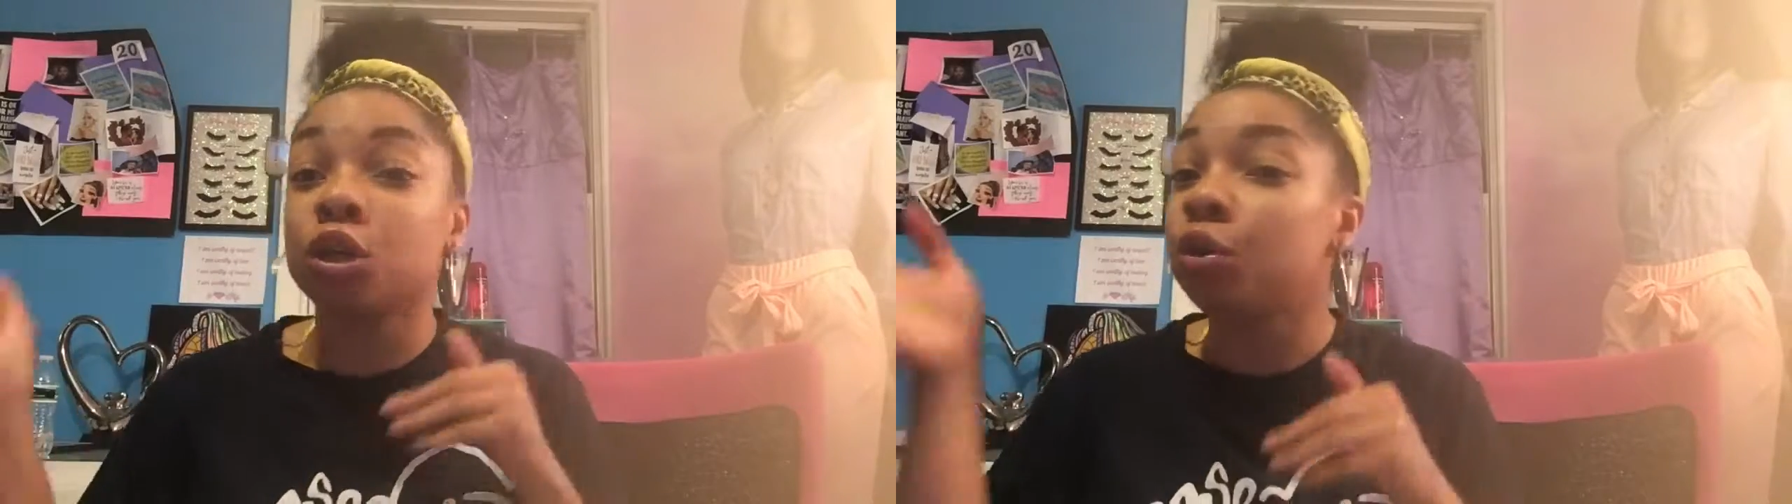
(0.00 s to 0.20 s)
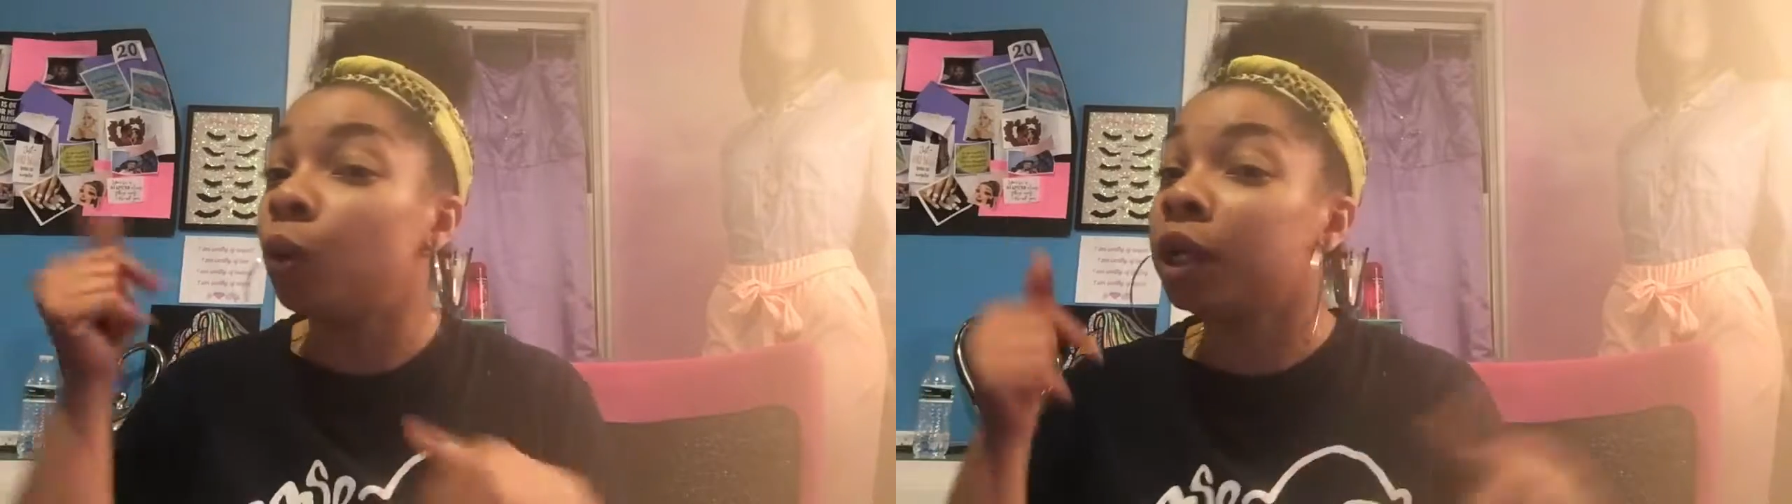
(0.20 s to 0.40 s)

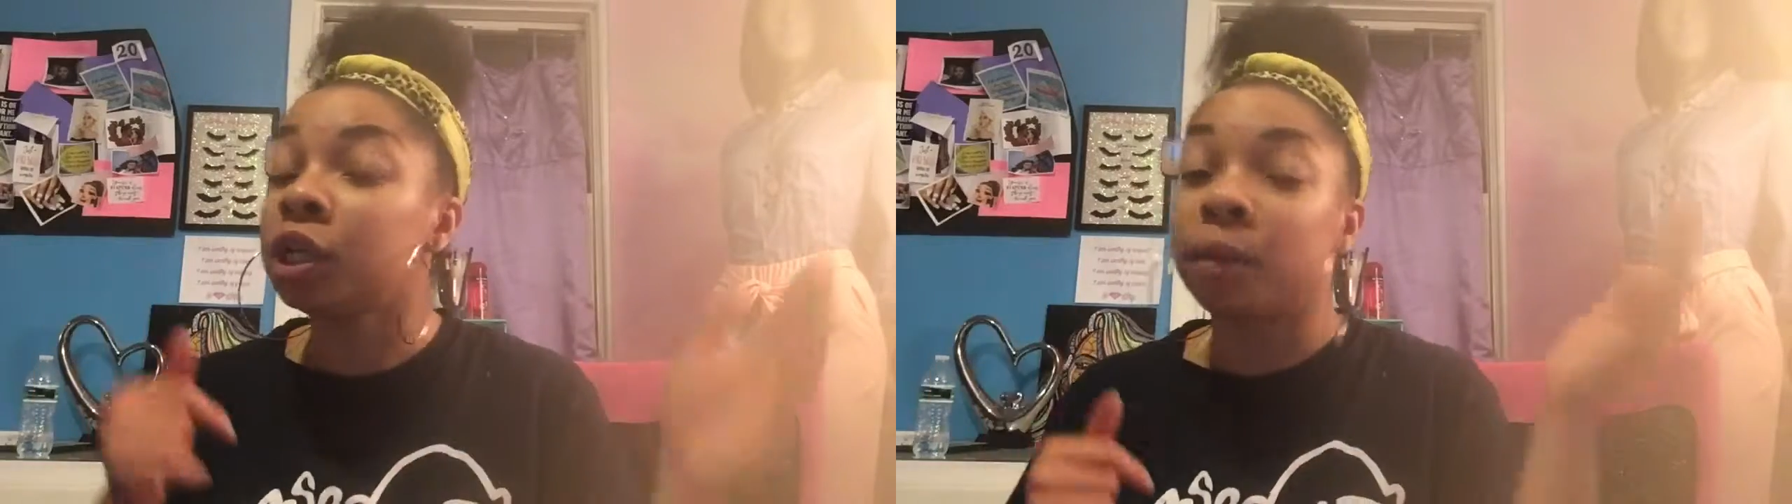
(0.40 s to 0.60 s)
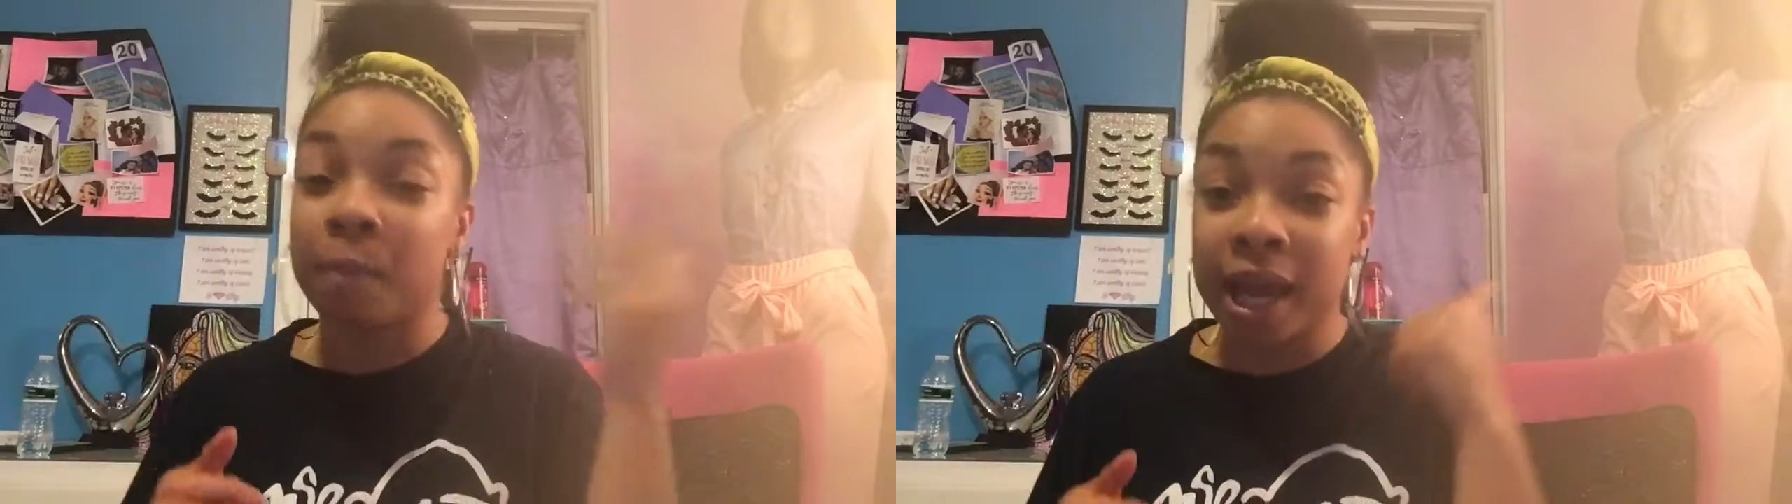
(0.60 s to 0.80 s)
you're
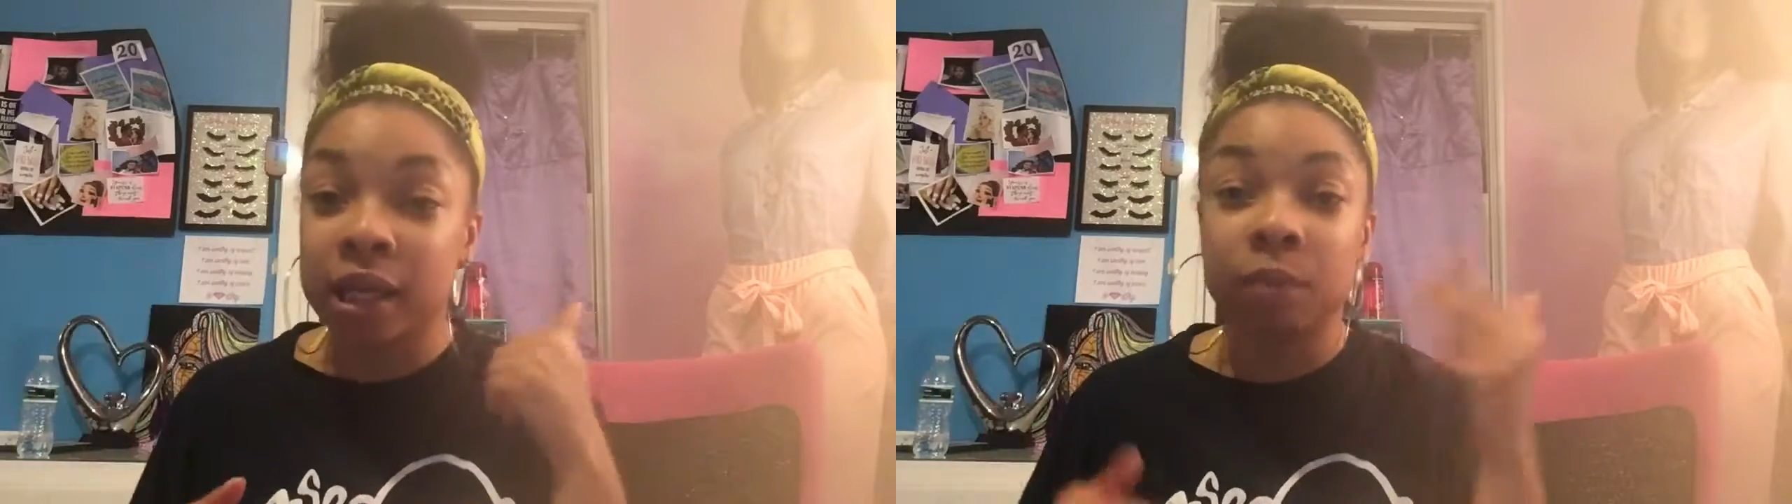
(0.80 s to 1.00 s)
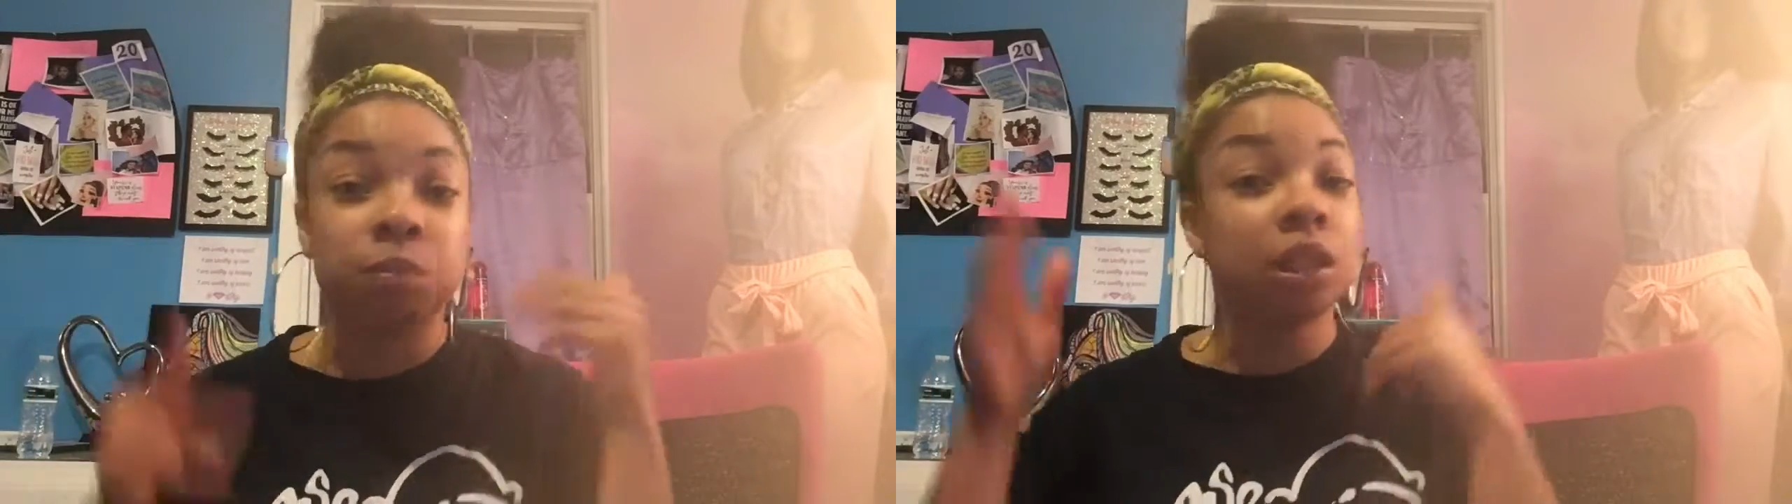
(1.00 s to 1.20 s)
doing your
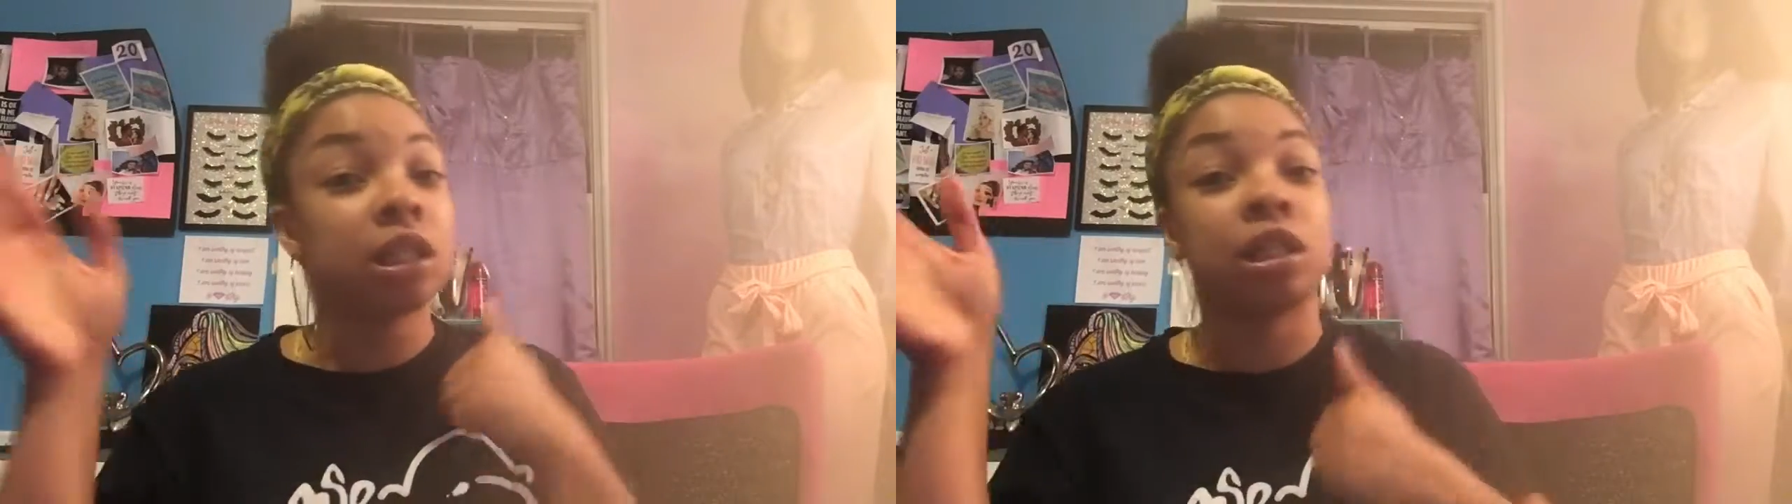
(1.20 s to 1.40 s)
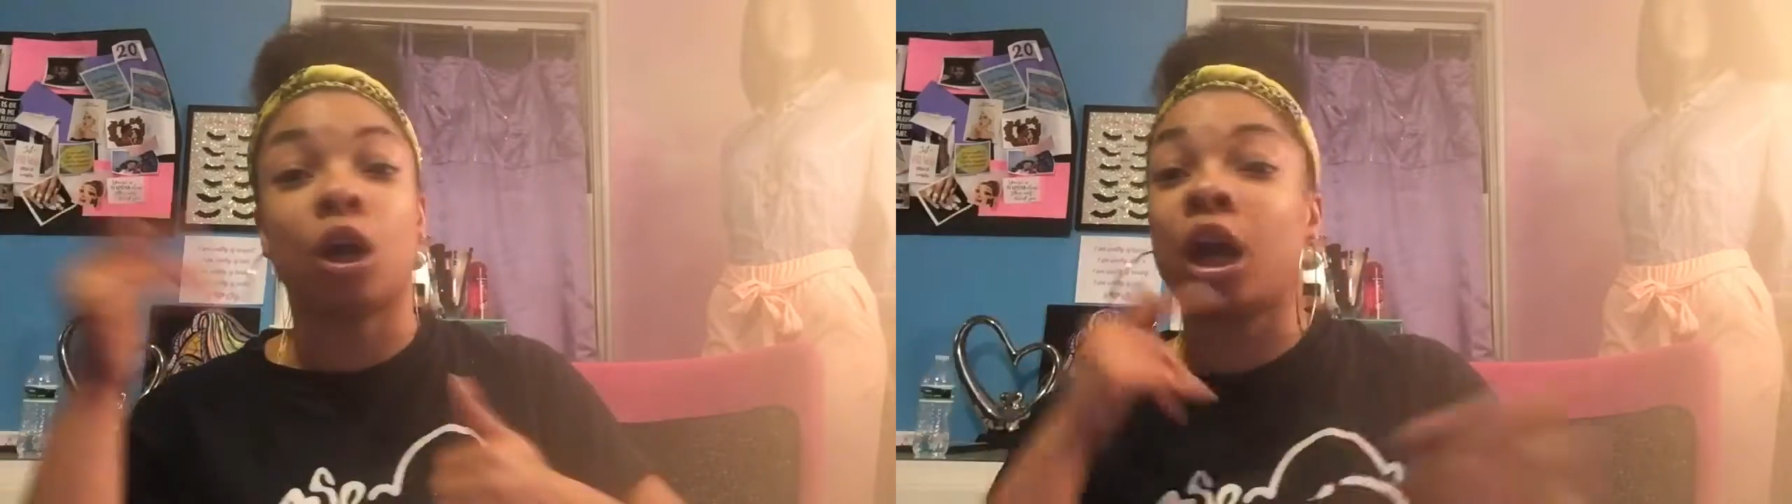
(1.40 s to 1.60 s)
makeup
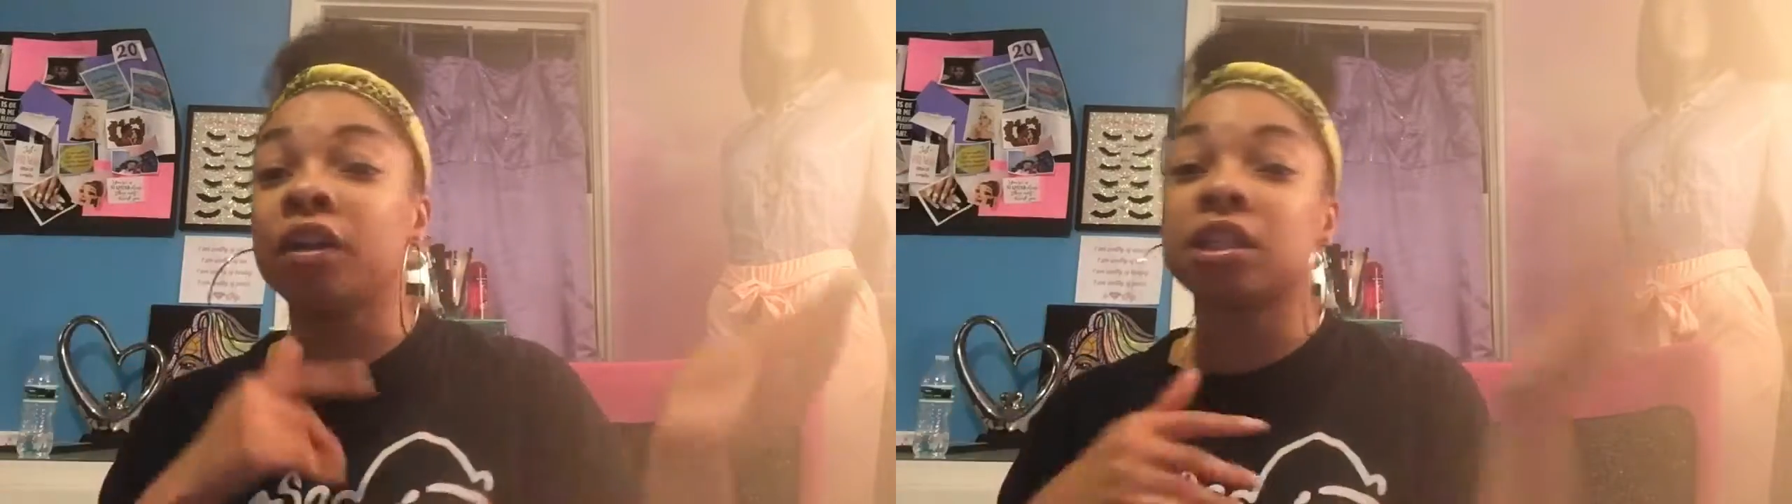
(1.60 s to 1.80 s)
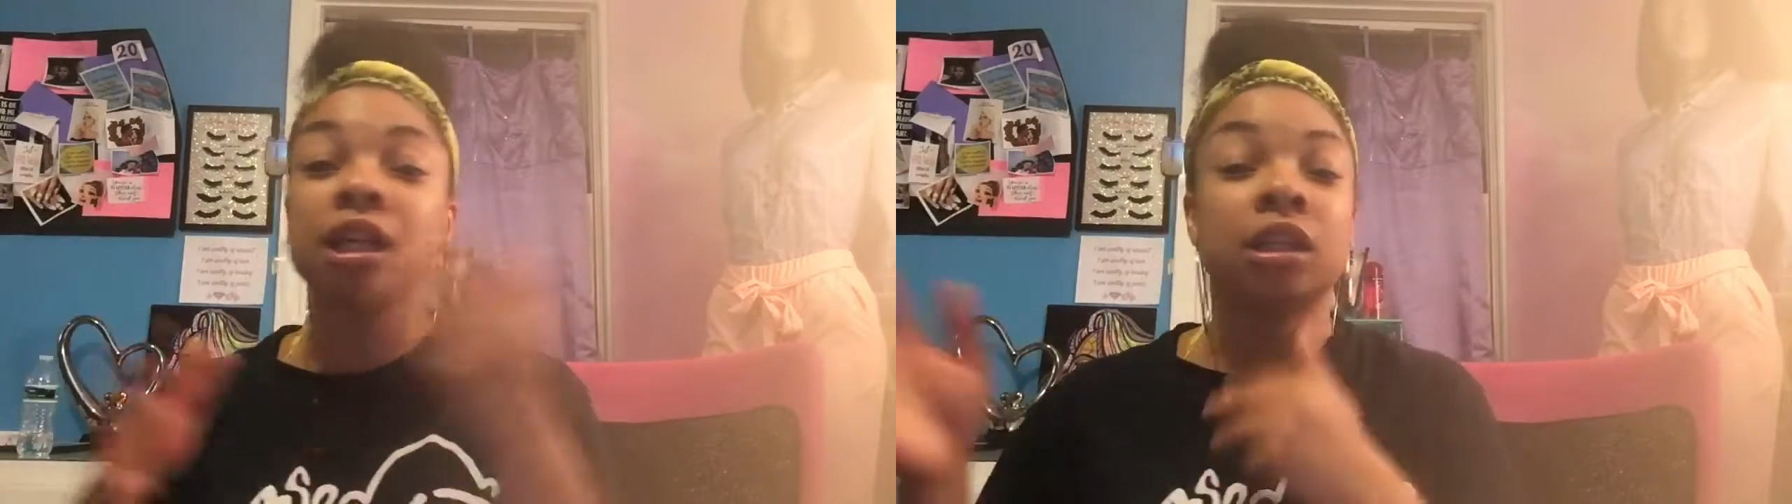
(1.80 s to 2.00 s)
looks and all this